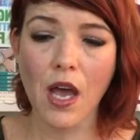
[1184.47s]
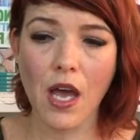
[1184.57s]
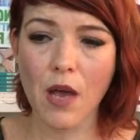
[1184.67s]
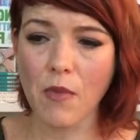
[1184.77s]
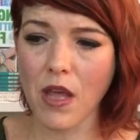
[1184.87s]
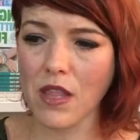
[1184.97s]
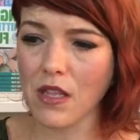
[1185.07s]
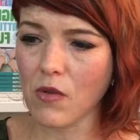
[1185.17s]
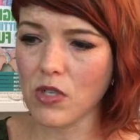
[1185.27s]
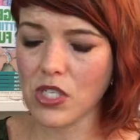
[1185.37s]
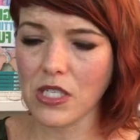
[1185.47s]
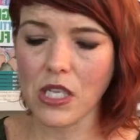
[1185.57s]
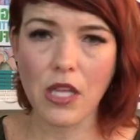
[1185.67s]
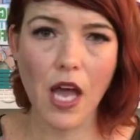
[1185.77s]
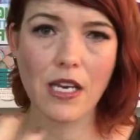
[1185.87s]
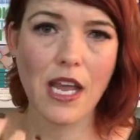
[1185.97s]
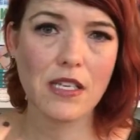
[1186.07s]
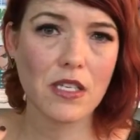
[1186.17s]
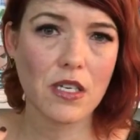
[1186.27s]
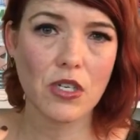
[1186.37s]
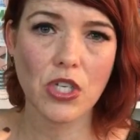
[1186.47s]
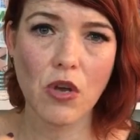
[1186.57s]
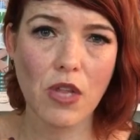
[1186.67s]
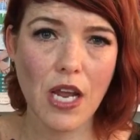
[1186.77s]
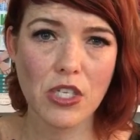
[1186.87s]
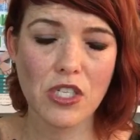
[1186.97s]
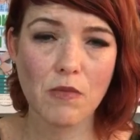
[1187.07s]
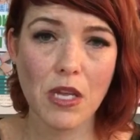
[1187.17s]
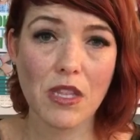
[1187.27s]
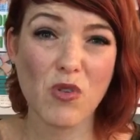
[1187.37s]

Um, I think there was just a Loch Ness show that I had just met.